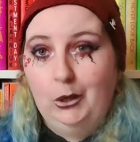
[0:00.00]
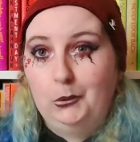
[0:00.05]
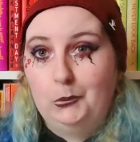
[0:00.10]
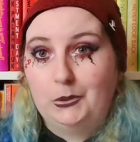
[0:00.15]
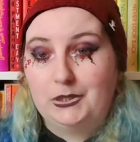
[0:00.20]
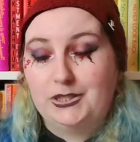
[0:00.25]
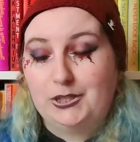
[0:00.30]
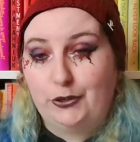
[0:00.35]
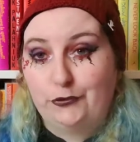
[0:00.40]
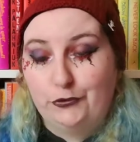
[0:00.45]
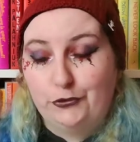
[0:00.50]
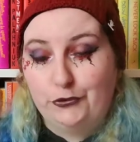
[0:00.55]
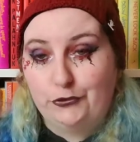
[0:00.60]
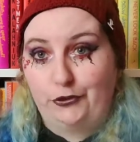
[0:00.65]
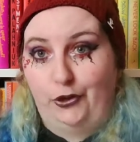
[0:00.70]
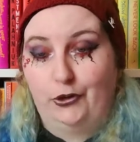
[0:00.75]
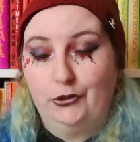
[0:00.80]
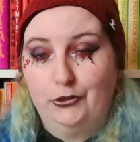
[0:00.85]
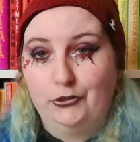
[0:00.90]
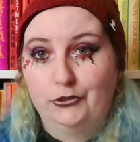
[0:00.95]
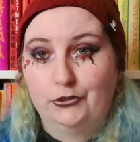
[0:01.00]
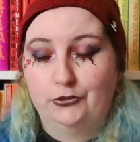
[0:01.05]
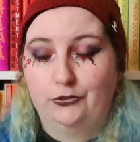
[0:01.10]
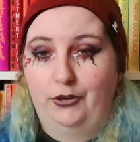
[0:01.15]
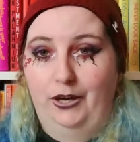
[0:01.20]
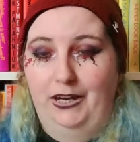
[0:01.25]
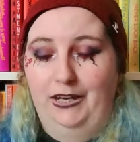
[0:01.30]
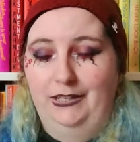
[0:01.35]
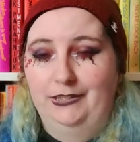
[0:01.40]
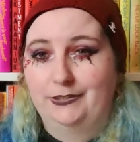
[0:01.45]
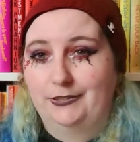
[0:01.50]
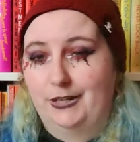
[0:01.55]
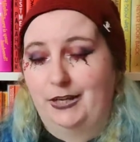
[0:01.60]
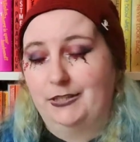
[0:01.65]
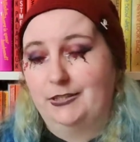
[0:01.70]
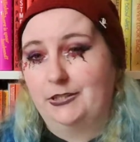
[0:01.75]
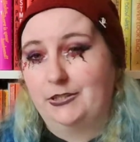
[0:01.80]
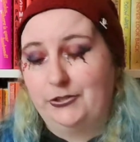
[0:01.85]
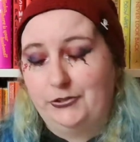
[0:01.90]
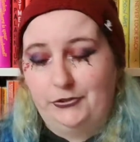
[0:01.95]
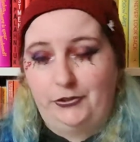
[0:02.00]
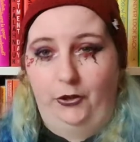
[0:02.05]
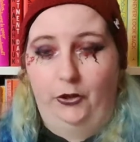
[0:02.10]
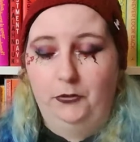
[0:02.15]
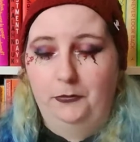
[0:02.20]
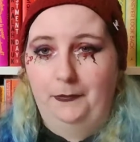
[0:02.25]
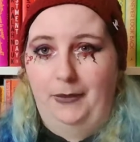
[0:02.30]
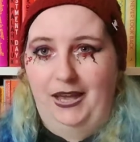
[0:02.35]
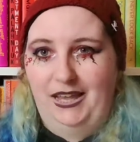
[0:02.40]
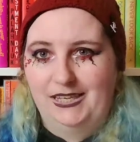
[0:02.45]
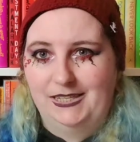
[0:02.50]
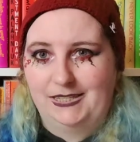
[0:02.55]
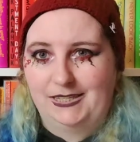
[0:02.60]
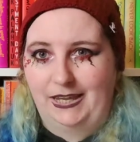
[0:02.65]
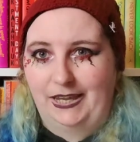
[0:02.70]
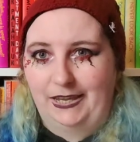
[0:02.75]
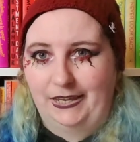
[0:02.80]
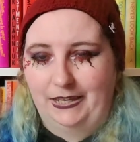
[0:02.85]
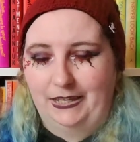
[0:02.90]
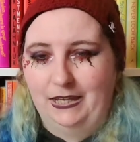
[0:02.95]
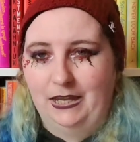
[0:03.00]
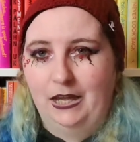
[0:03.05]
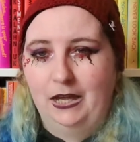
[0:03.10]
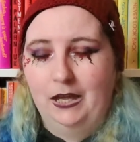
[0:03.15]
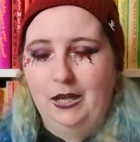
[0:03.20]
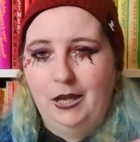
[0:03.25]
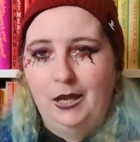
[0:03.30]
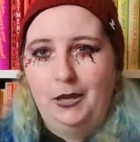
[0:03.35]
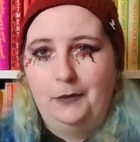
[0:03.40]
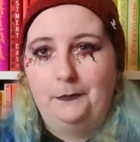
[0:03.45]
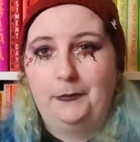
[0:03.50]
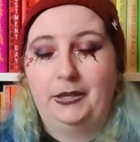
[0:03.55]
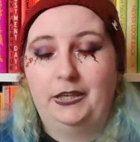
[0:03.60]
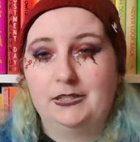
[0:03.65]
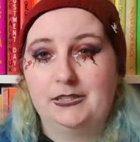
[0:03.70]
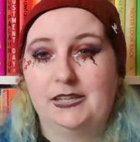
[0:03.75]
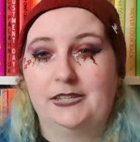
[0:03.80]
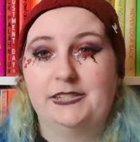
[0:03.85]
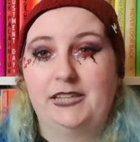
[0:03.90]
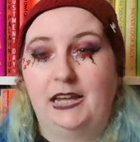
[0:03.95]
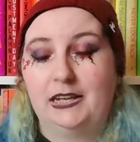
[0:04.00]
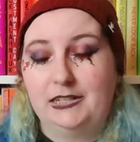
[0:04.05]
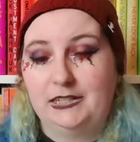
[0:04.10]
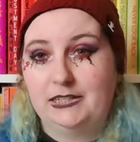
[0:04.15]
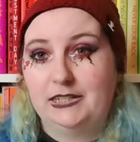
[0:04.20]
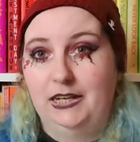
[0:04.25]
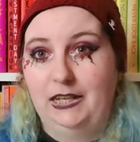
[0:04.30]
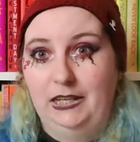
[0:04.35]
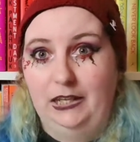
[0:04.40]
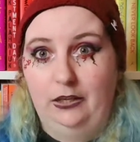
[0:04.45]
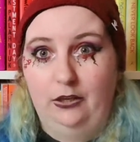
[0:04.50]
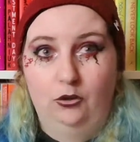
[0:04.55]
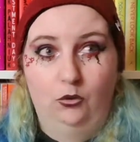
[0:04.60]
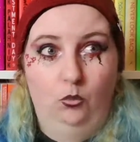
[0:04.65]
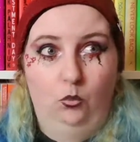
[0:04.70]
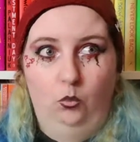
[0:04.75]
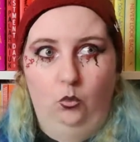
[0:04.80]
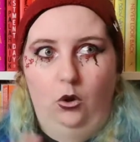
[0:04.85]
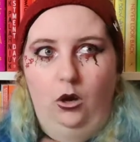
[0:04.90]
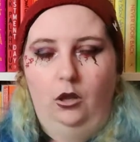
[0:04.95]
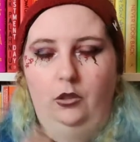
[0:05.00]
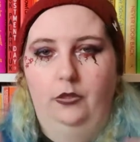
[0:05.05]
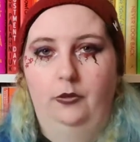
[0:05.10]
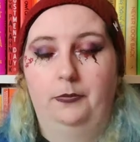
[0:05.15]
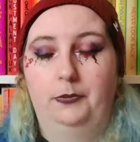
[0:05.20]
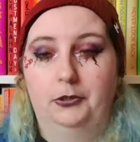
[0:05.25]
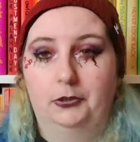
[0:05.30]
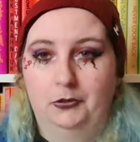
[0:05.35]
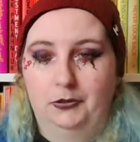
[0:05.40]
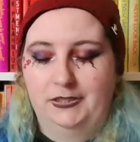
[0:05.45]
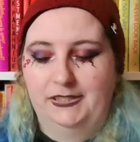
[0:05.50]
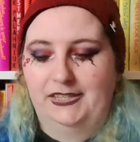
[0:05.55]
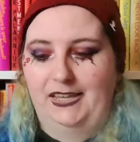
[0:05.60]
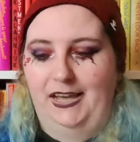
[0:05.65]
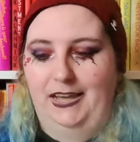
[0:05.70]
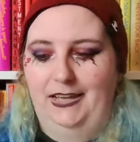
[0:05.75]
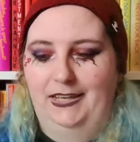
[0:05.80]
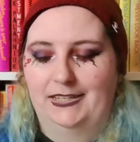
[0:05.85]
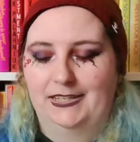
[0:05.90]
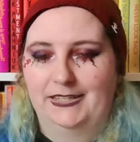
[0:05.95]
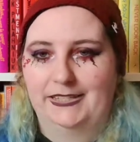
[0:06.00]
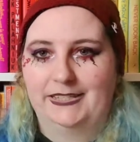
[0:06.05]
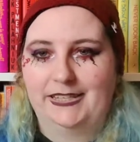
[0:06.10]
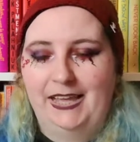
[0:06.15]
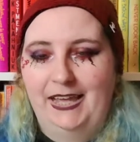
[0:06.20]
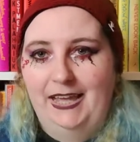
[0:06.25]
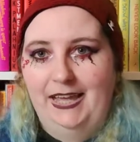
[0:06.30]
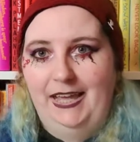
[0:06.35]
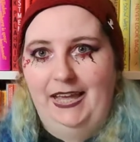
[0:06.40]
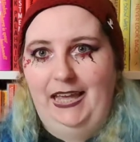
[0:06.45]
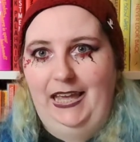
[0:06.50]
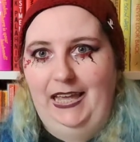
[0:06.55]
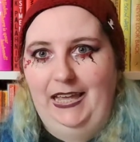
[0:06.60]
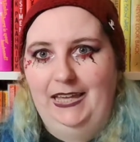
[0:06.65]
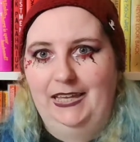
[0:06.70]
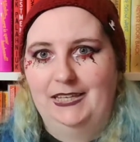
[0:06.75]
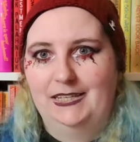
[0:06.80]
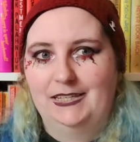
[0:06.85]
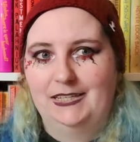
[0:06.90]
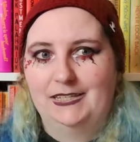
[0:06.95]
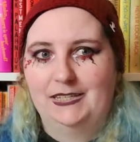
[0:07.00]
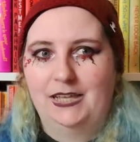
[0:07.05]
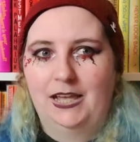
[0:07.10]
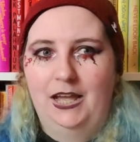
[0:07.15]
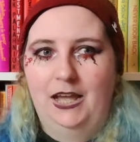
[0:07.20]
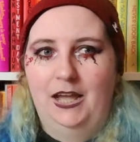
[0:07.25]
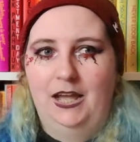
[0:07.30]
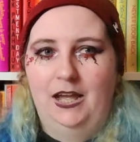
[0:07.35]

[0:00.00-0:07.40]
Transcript: which is so strange and so messy, because essentially what the book says is,